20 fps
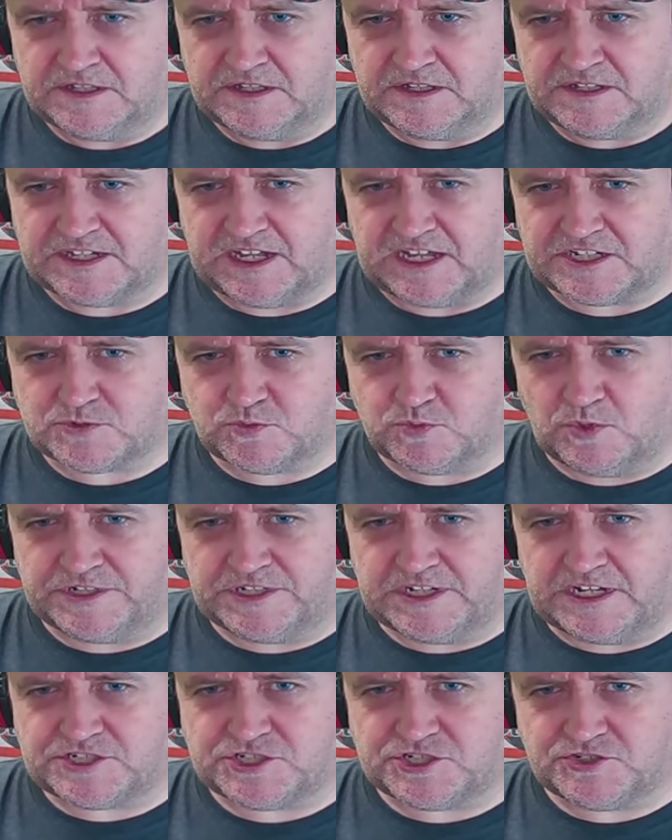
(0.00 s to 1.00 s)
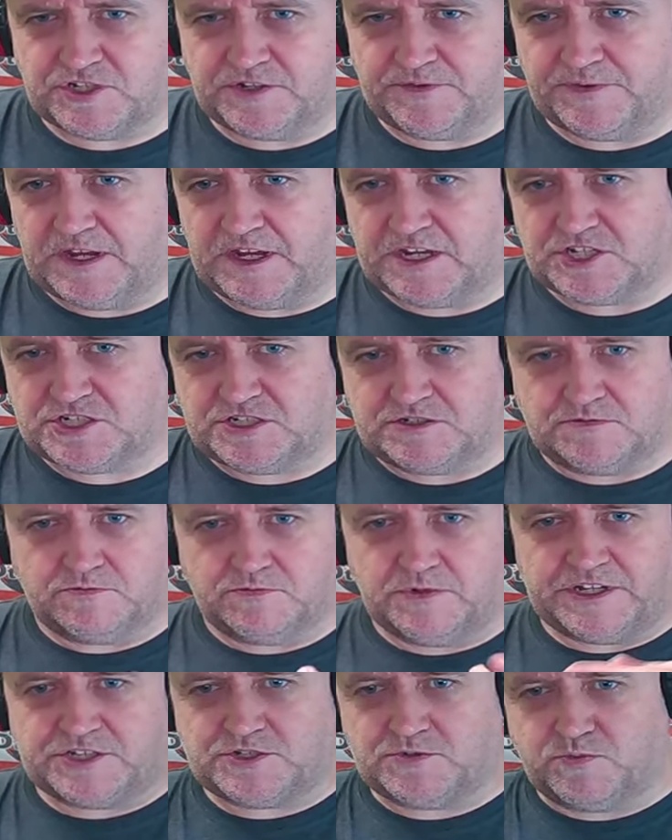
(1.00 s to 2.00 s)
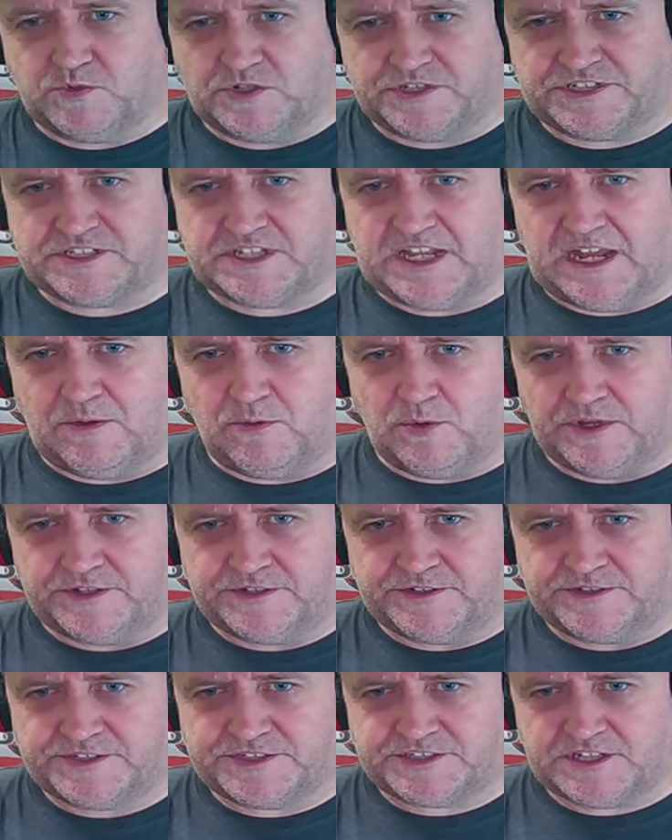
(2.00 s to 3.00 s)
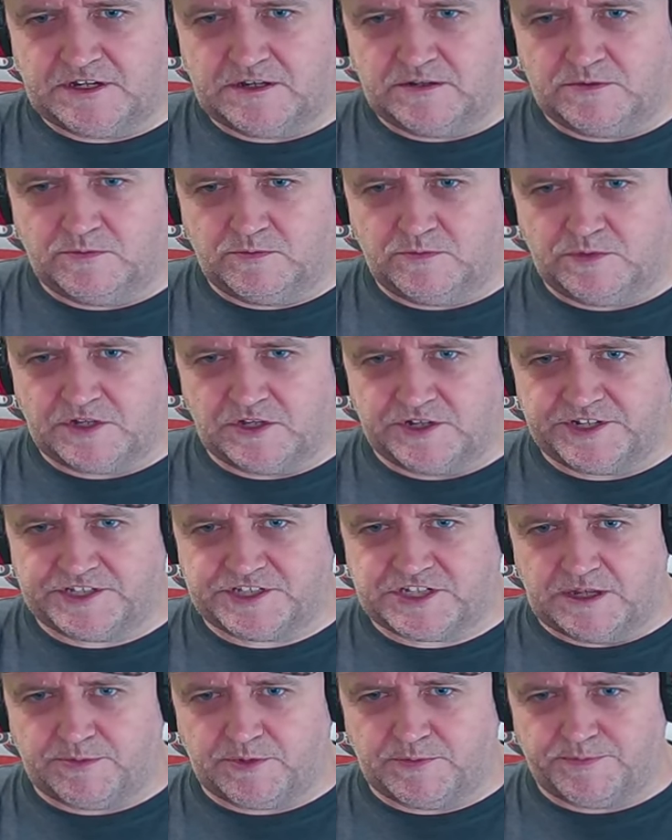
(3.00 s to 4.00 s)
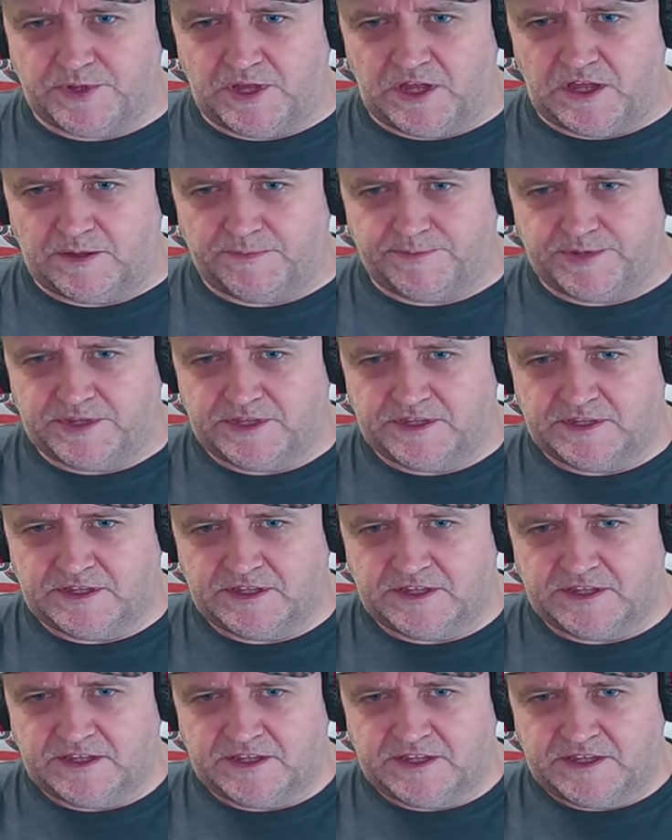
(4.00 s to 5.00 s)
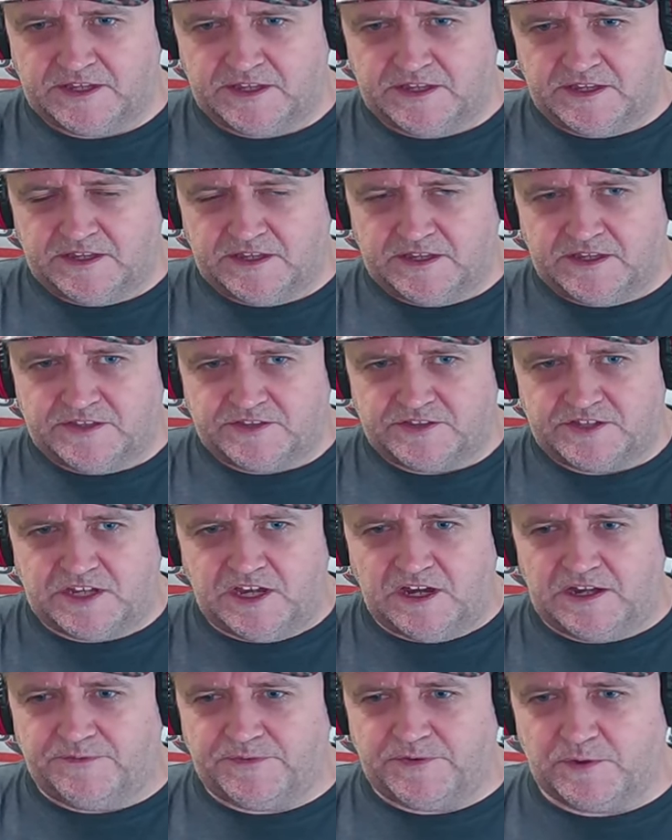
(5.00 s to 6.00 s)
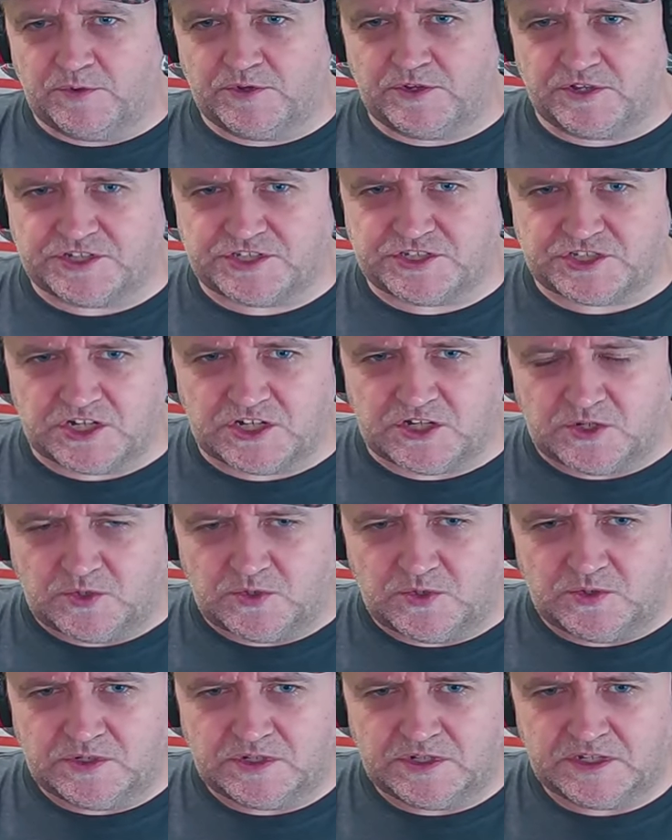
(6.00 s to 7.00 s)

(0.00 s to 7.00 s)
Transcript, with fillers: Catch one legendary fish, which was that one. So we've got a double pop. The only thing we've got to do